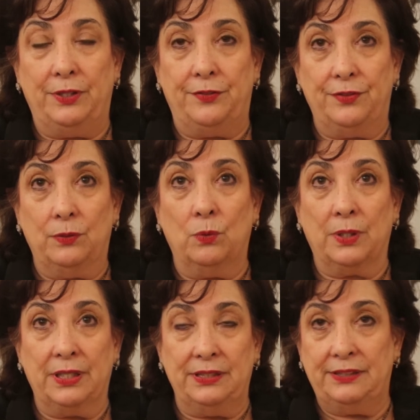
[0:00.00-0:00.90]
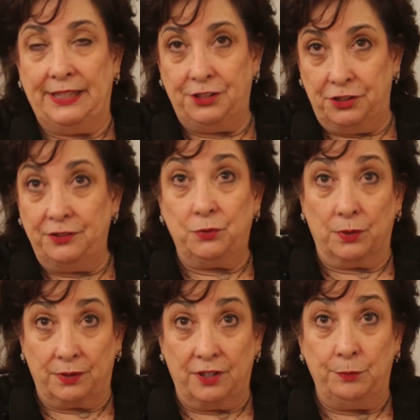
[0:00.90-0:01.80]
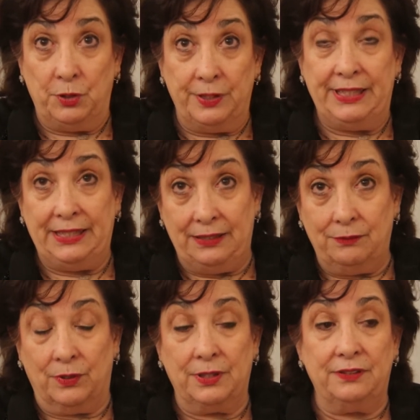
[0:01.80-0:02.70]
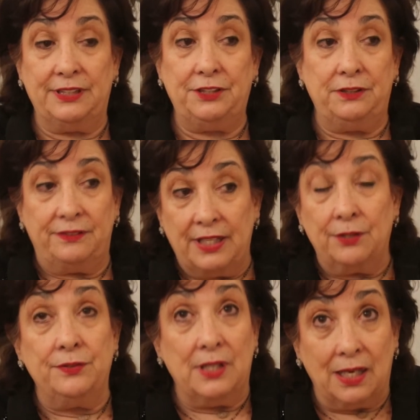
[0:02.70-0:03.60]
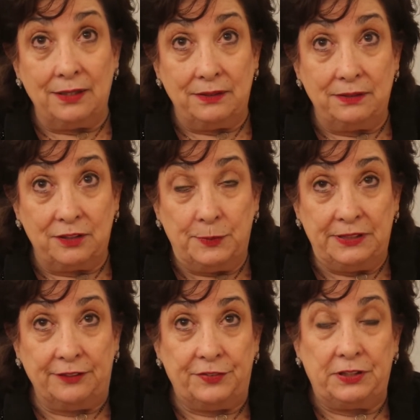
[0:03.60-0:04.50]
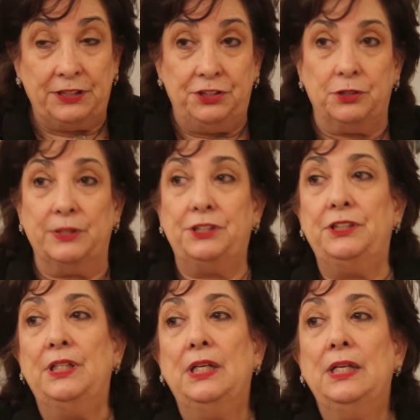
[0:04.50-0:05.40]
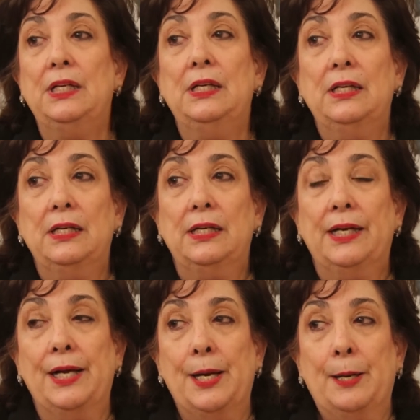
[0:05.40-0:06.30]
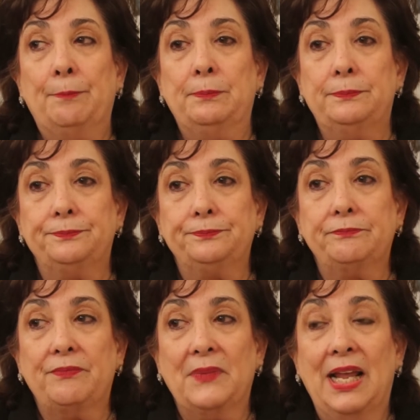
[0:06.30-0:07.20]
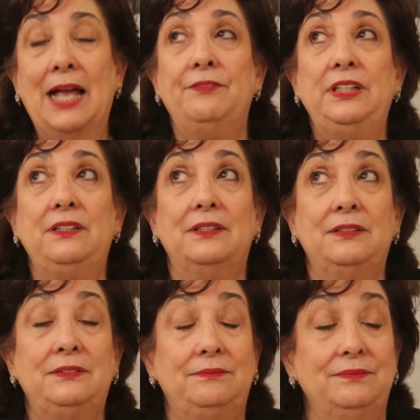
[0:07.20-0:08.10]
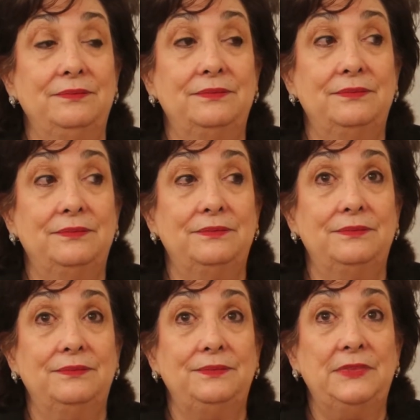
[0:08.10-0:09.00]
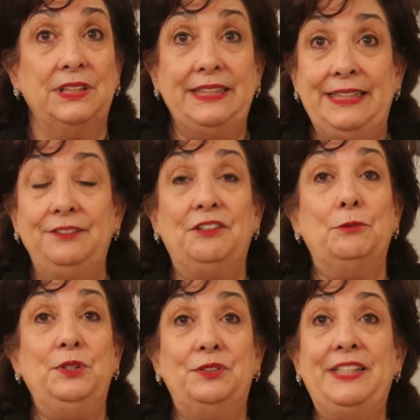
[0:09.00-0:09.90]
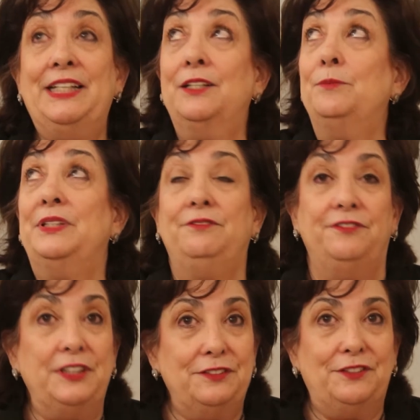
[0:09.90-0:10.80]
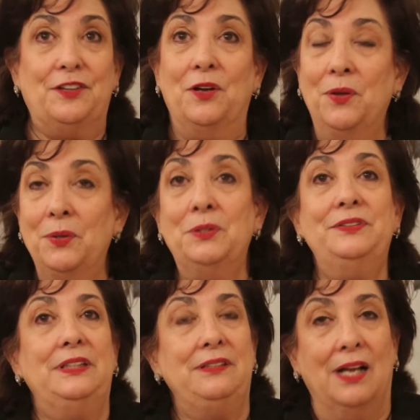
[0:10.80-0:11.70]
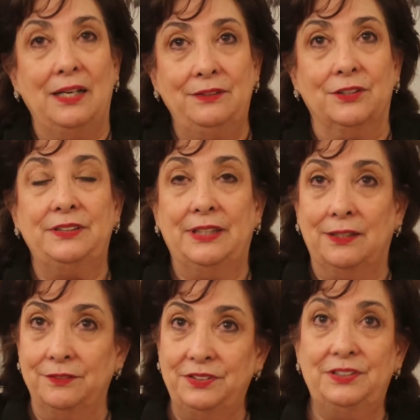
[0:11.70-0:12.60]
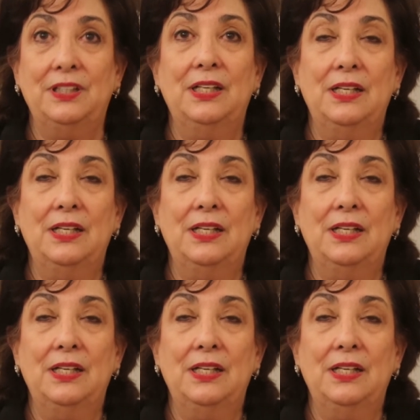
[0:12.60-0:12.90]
with organizations or community organizations that are not specifically Jewish. Um, having cleaned the museum and fixed the holes and gotten ourselves